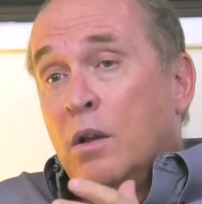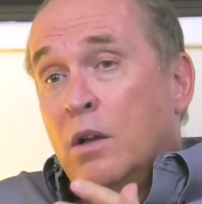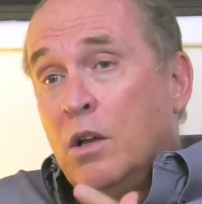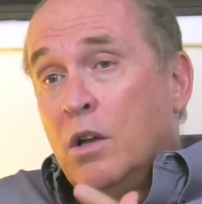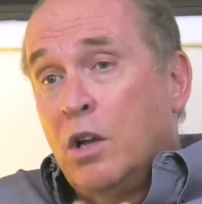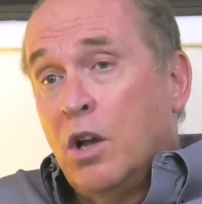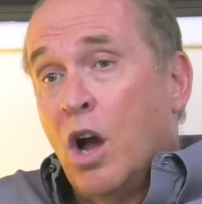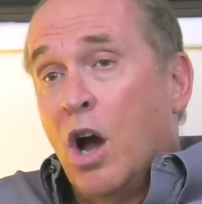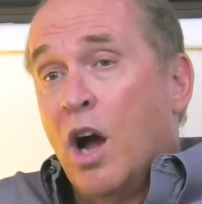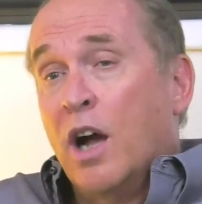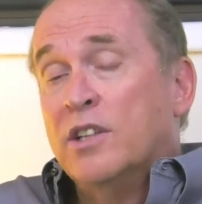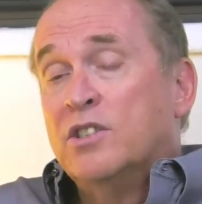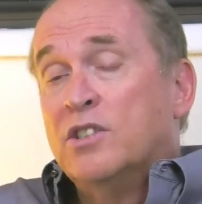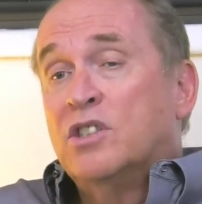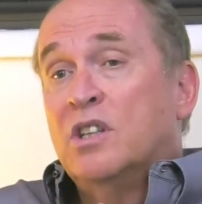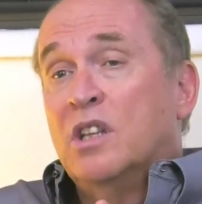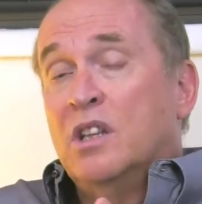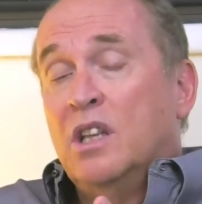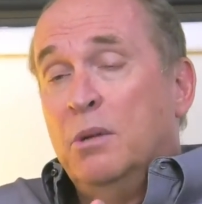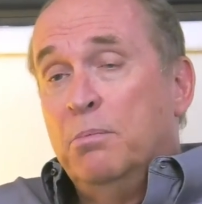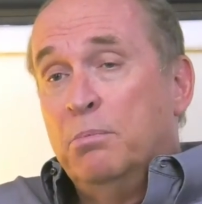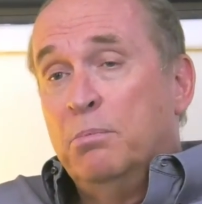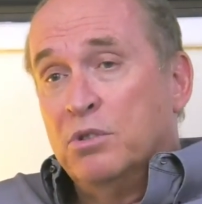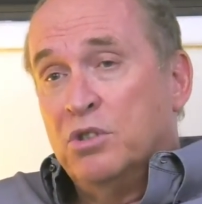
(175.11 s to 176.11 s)

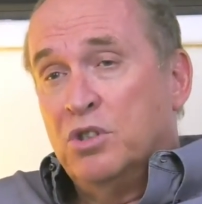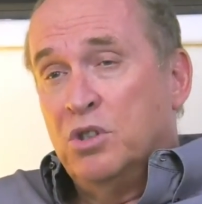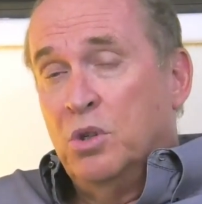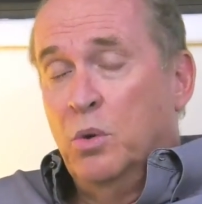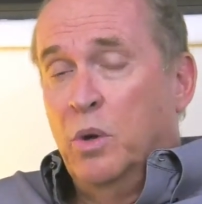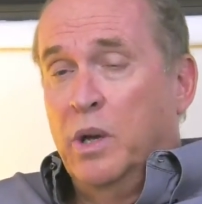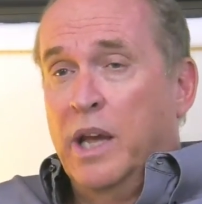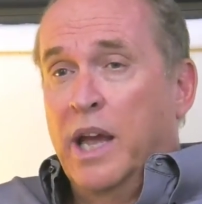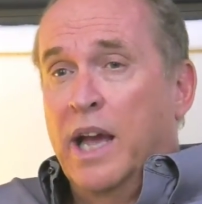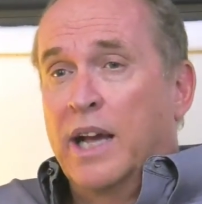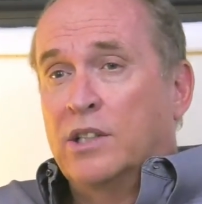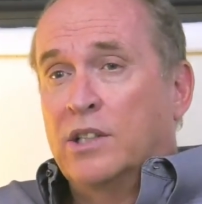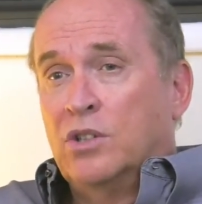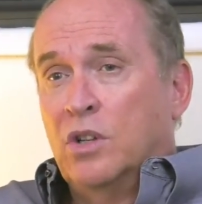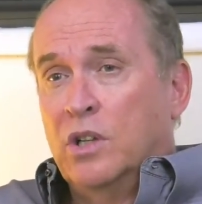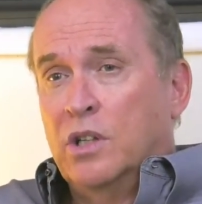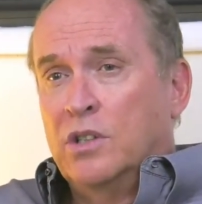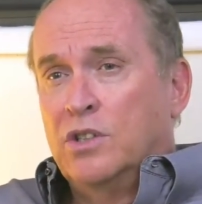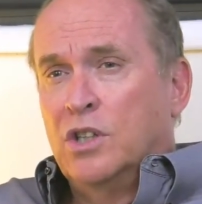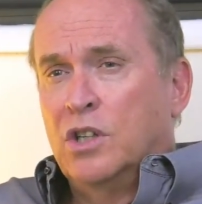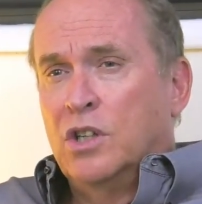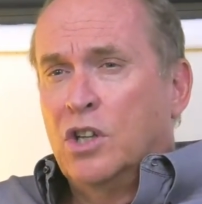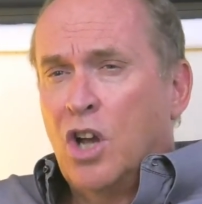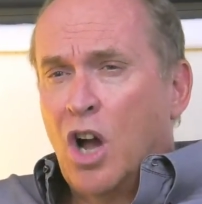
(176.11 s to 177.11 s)
Constantly pursuing
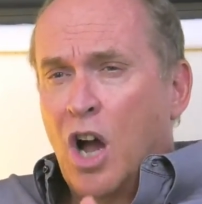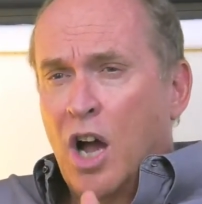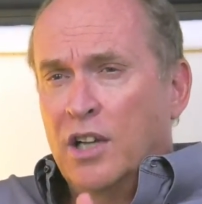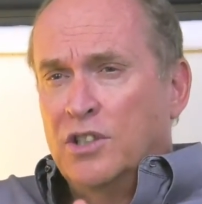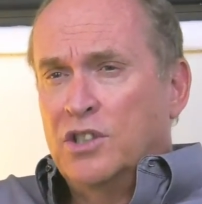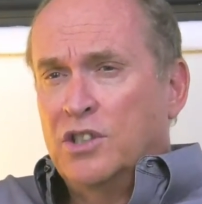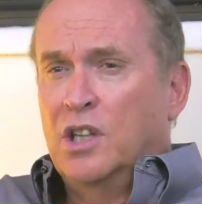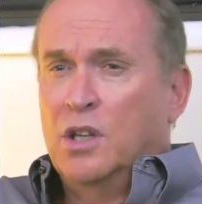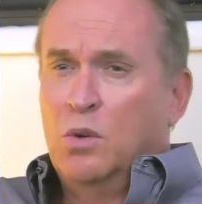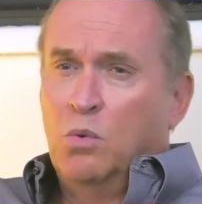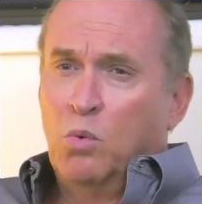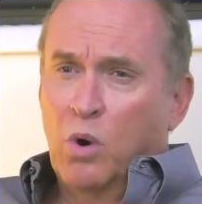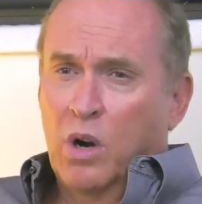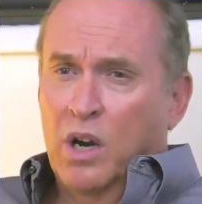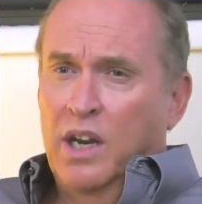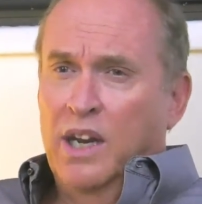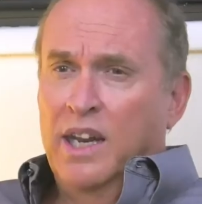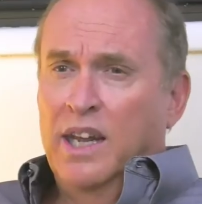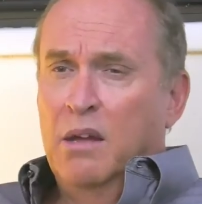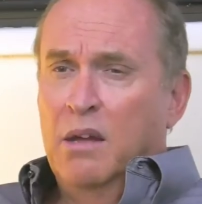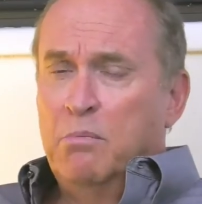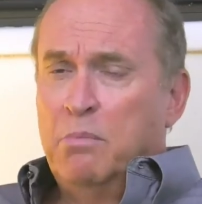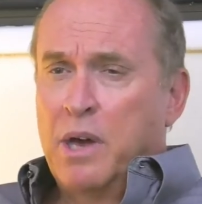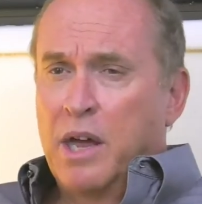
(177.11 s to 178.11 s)
excellence, constantly working to
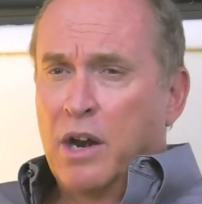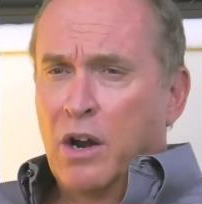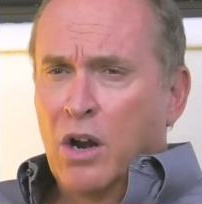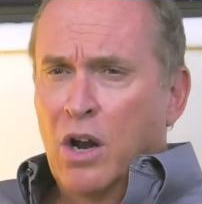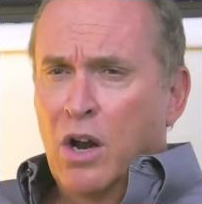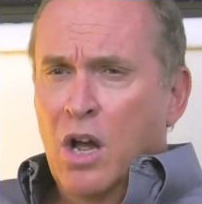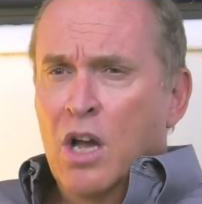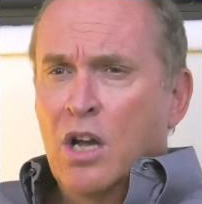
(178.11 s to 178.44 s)
get better,